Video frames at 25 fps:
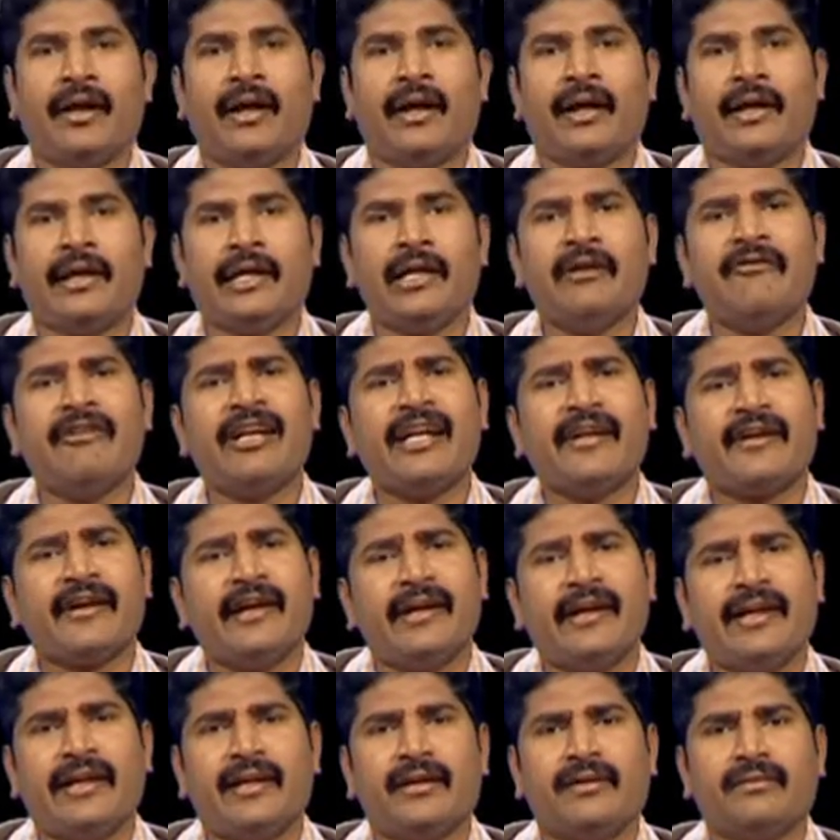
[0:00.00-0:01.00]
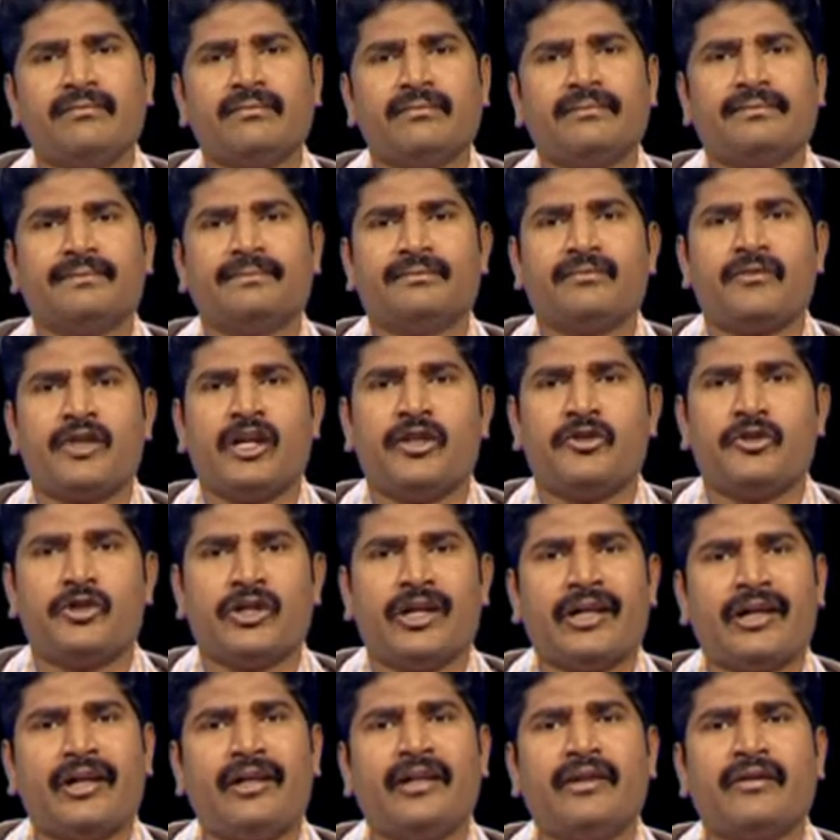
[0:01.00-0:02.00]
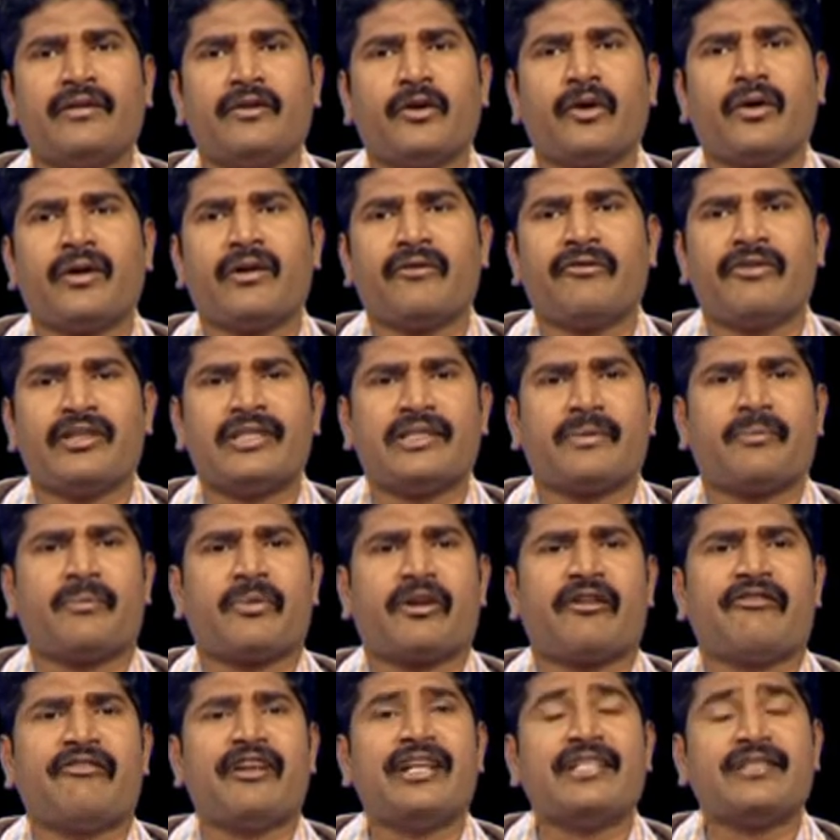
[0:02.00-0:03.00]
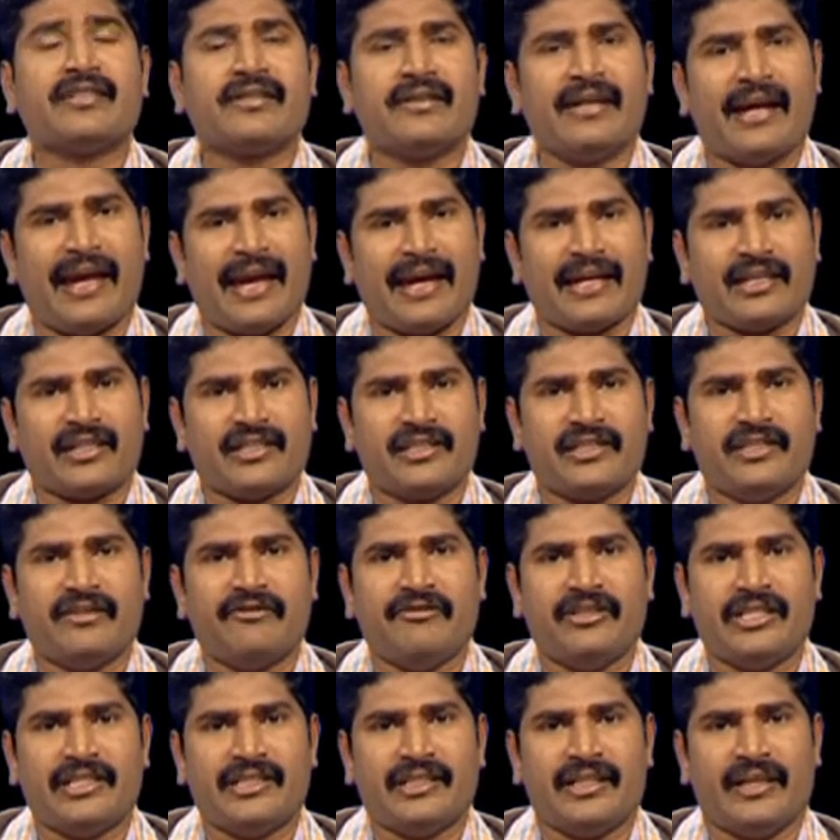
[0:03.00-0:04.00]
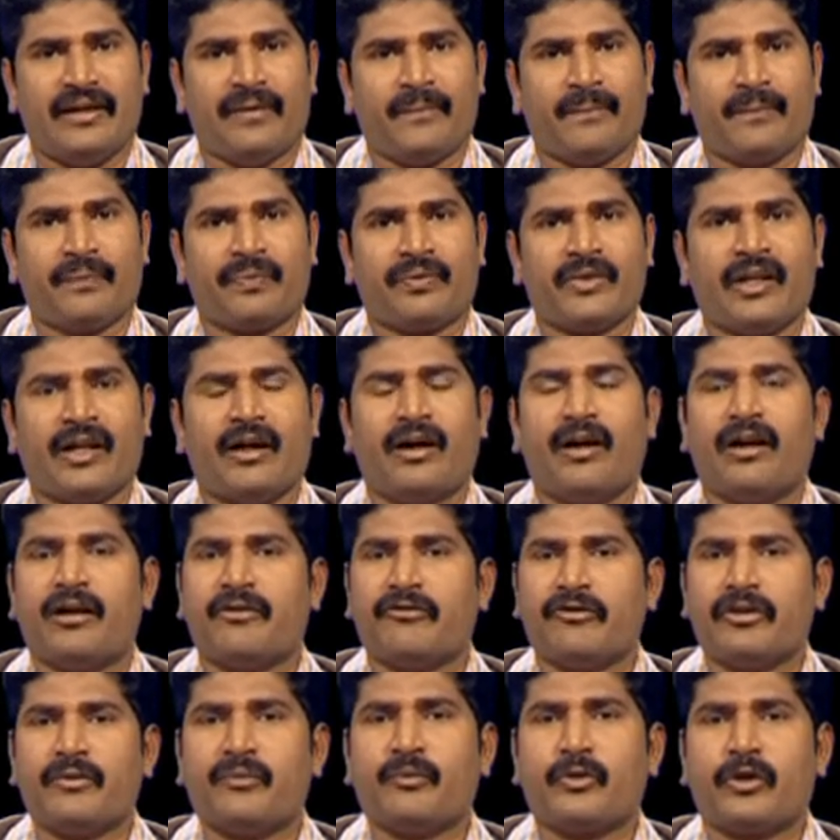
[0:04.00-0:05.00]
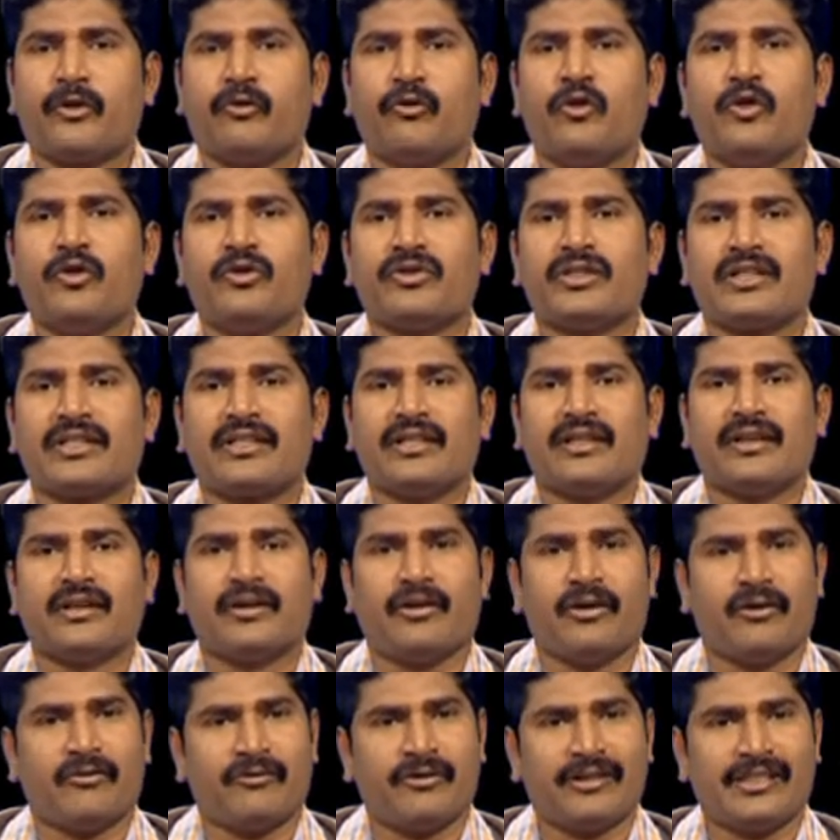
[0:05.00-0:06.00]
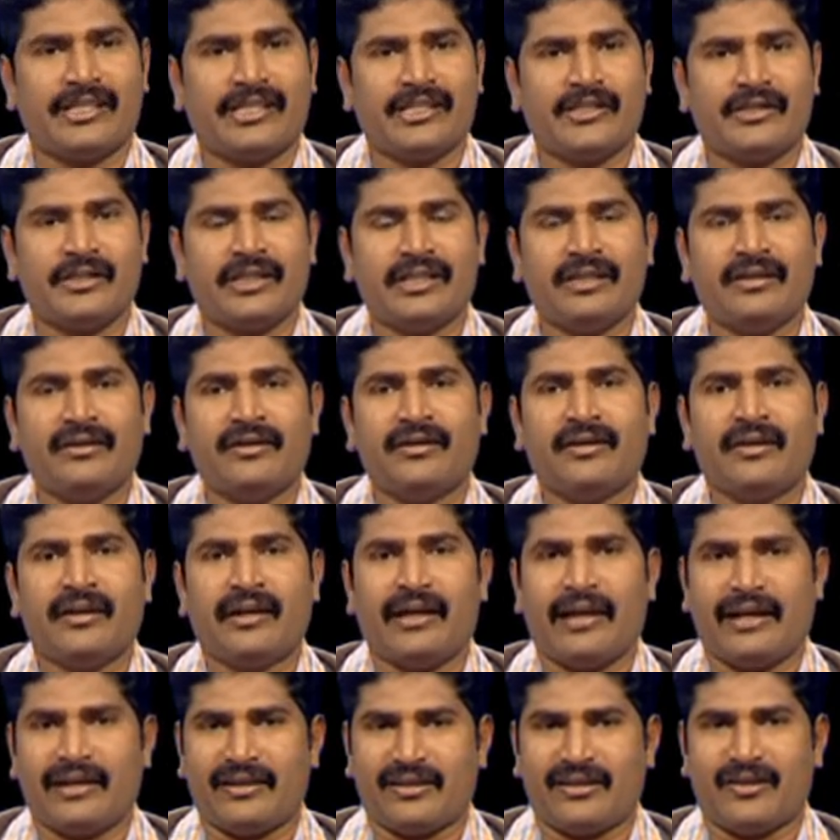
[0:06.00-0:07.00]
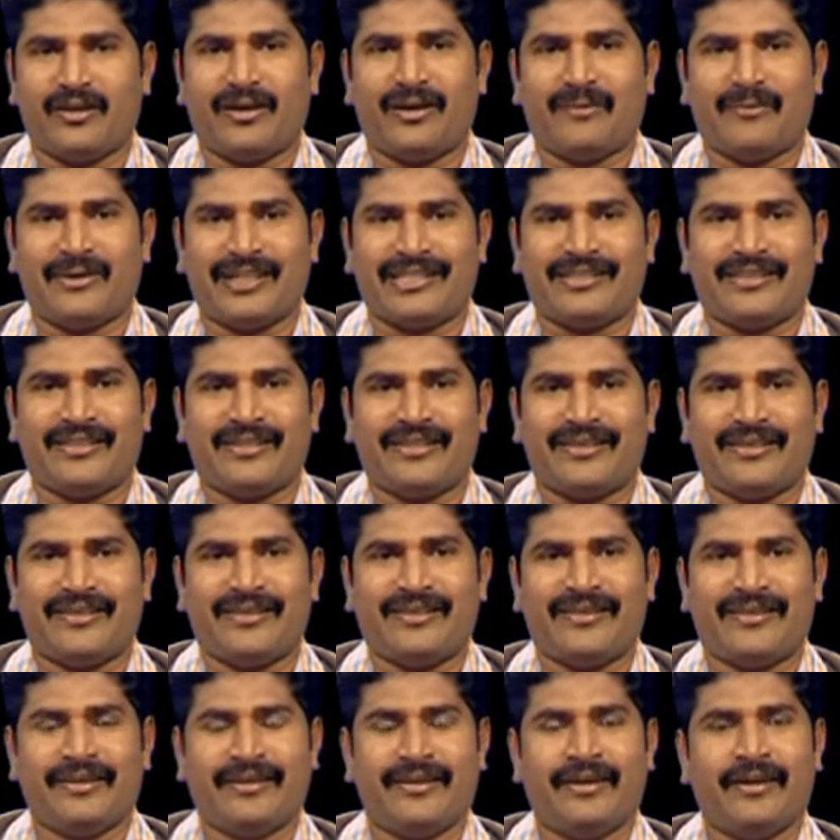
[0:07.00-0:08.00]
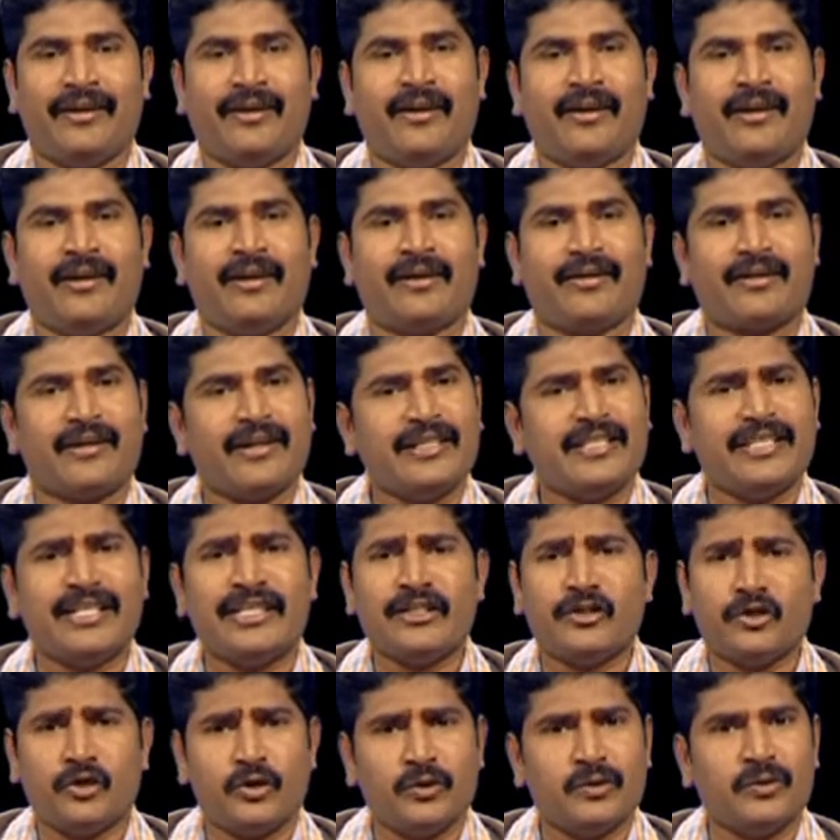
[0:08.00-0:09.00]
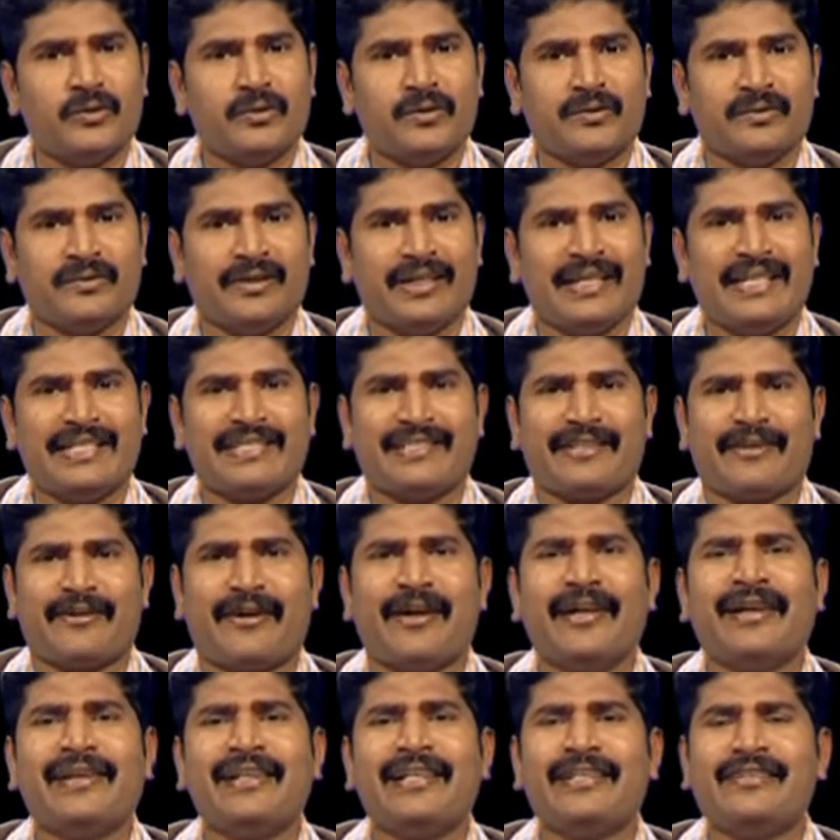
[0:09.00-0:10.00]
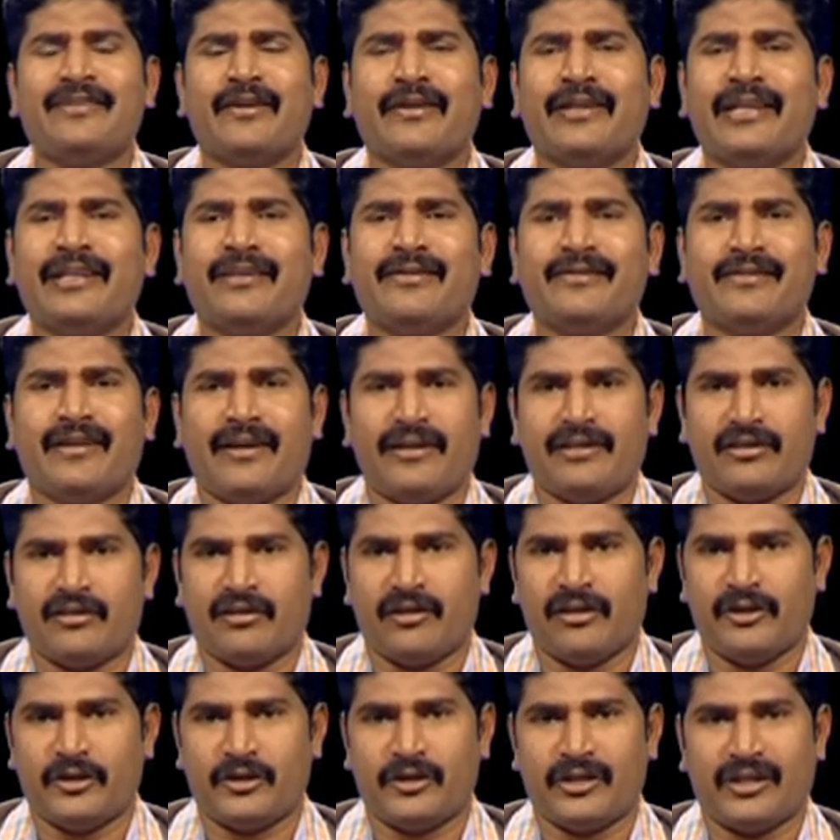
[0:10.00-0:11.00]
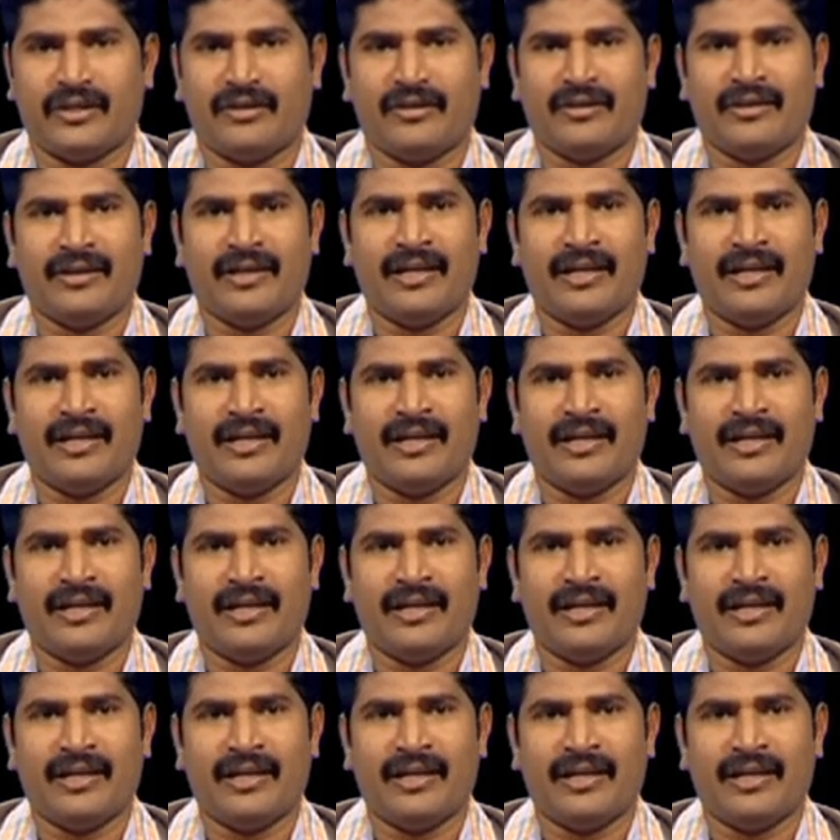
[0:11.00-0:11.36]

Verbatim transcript: Even reading, generally thought of as a private activity, often provokes conversation and comment. Writing too is rarely done in isolation.